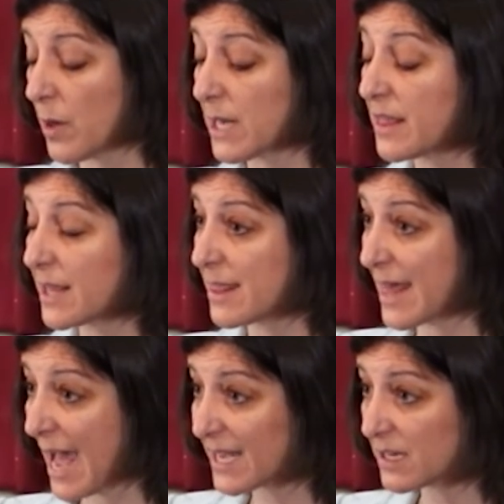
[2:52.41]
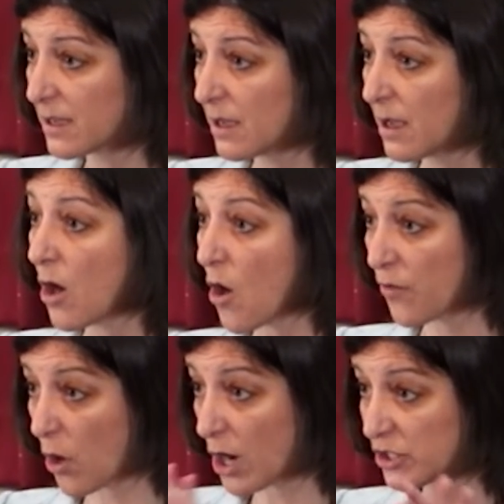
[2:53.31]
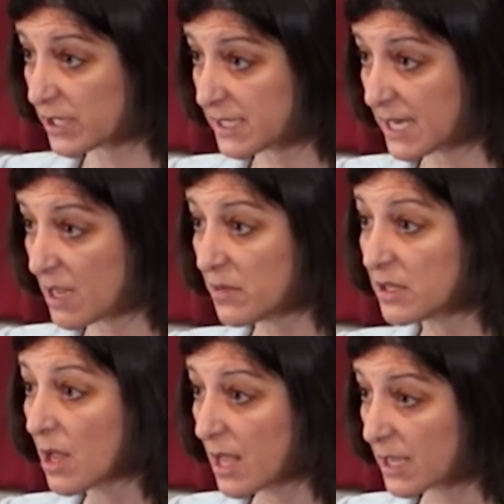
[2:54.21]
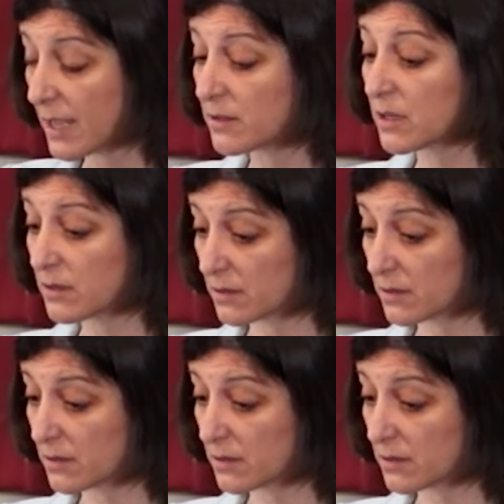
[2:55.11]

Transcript: And I think that overarching statement can